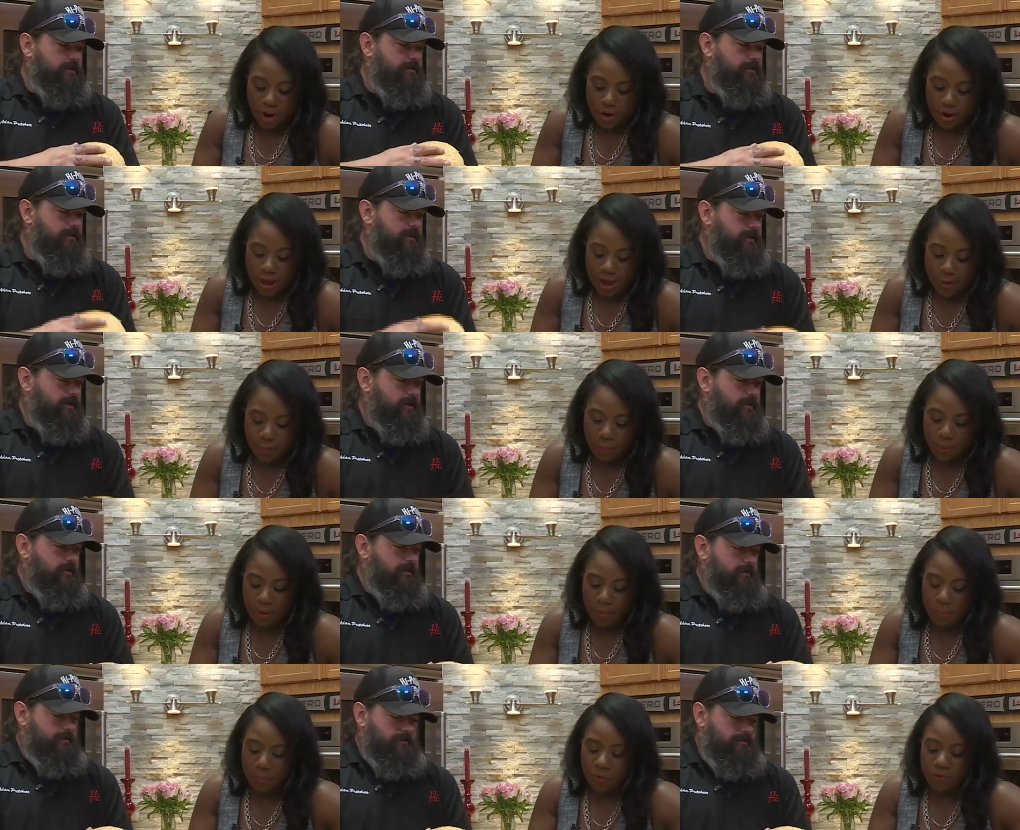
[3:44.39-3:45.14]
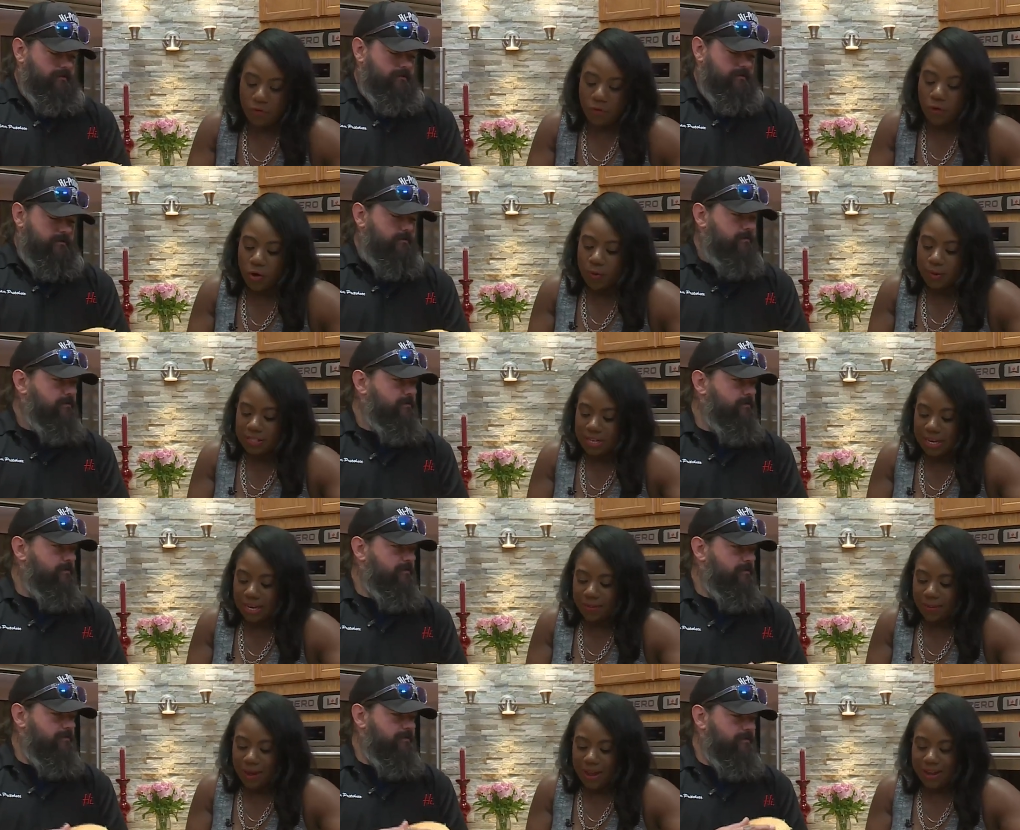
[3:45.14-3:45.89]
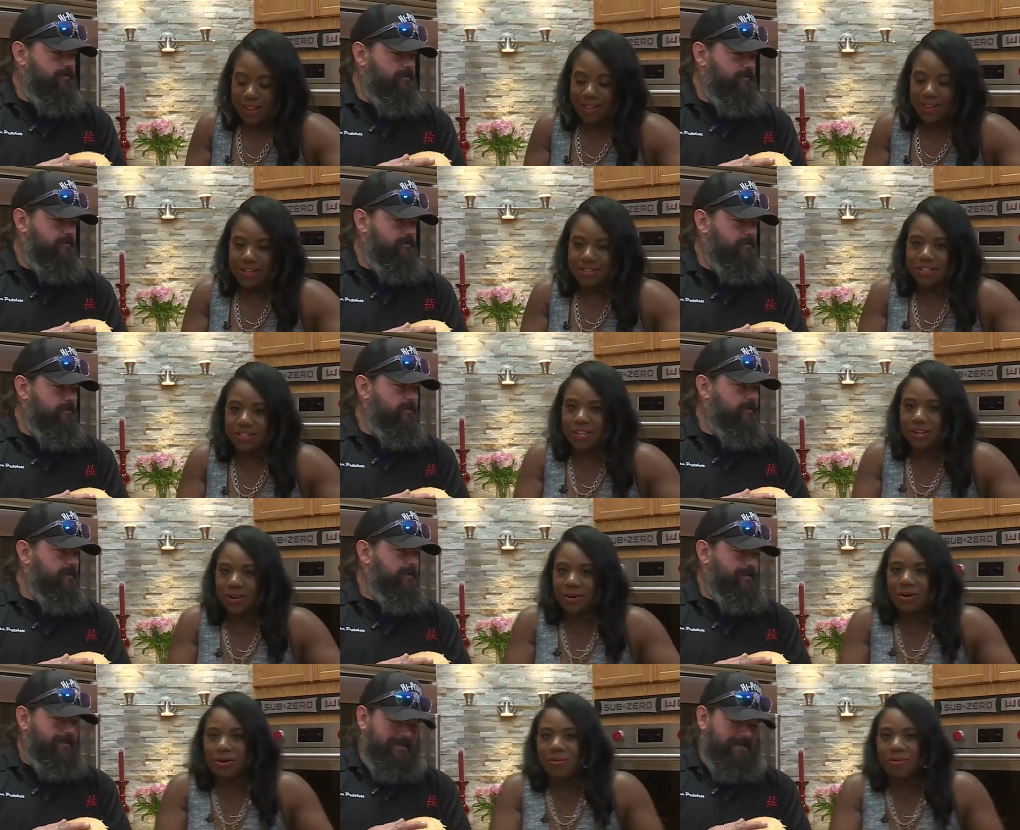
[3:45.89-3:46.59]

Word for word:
Speaker 1: Okay, but before we take a bite of this,